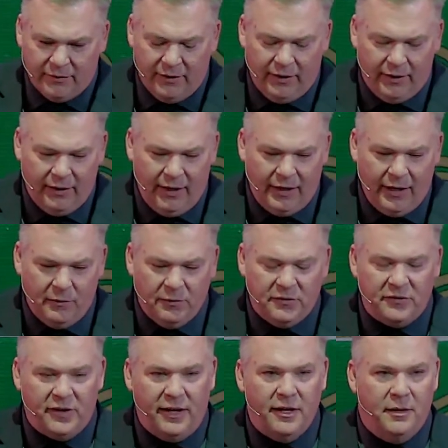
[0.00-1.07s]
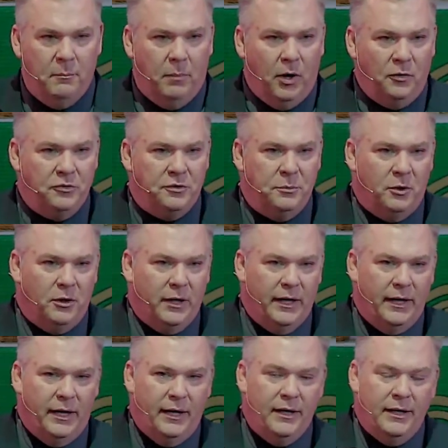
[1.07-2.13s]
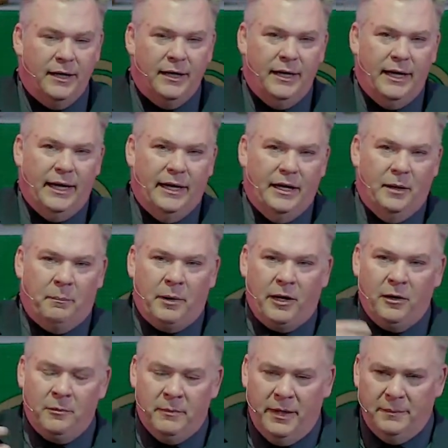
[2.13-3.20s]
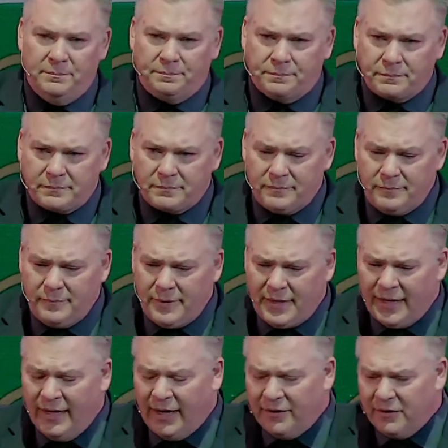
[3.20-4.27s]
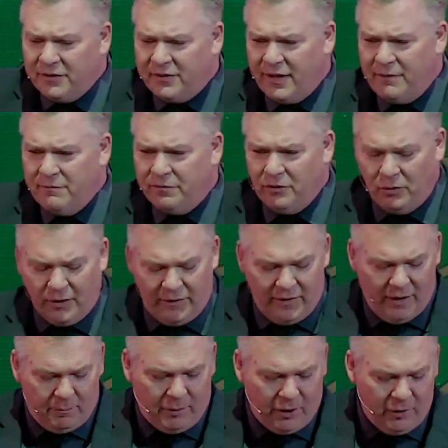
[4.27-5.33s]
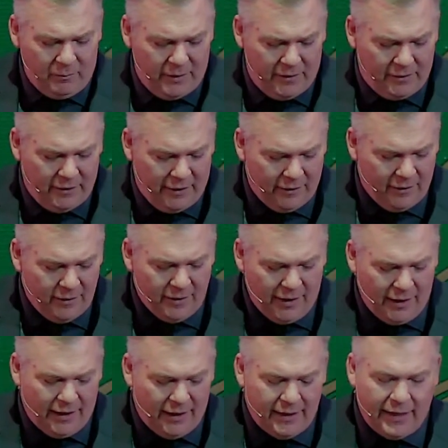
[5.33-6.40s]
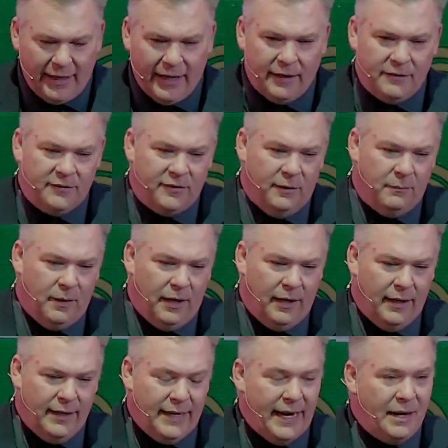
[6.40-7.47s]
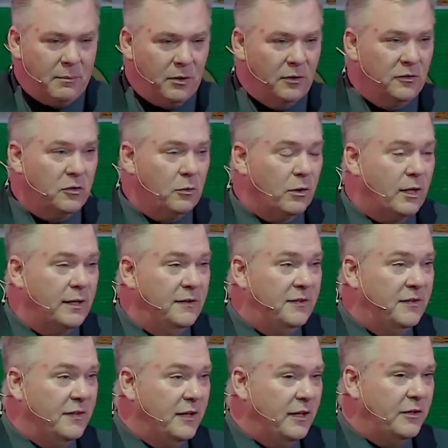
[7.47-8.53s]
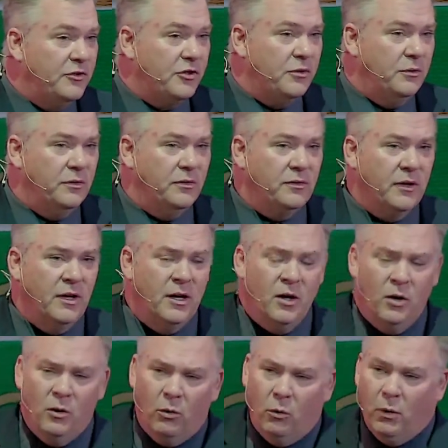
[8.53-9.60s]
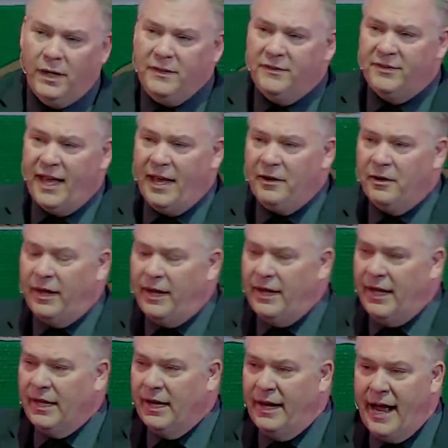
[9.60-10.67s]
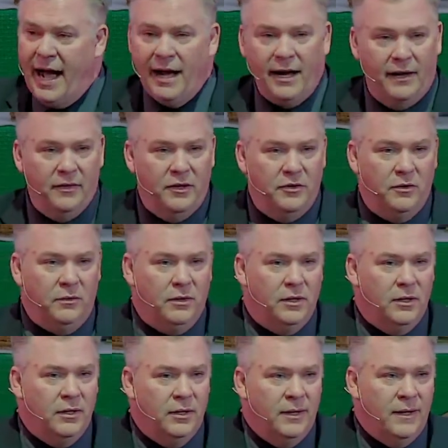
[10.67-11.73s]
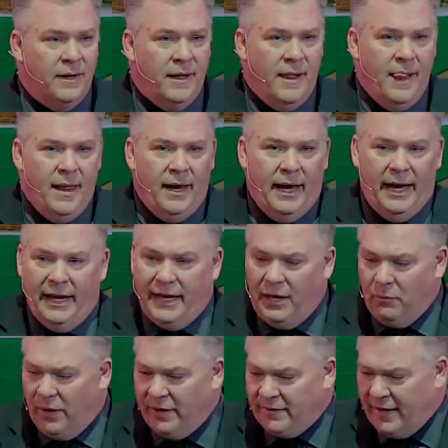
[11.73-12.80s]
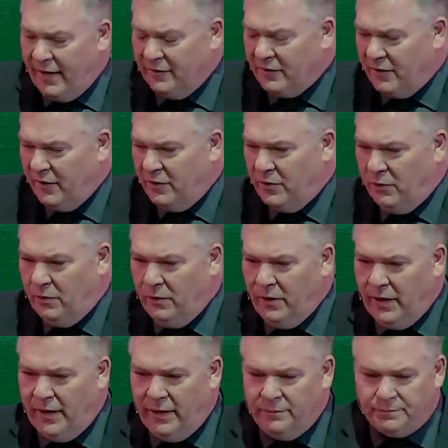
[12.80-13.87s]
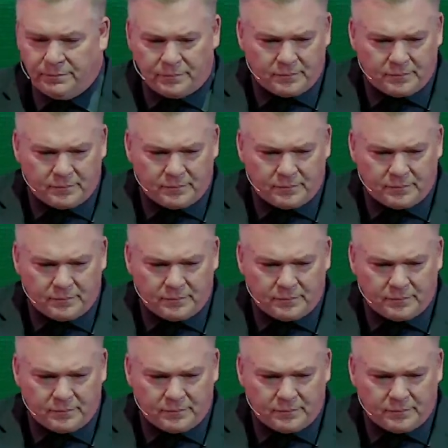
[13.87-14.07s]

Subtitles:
and he was staying in Baltimore in an apartment. And on the same floor in the apartment there, he had some neighbors who were Hasidic Jews. Well, one Saturday, he had a knock on the door, and he went to answer the door, and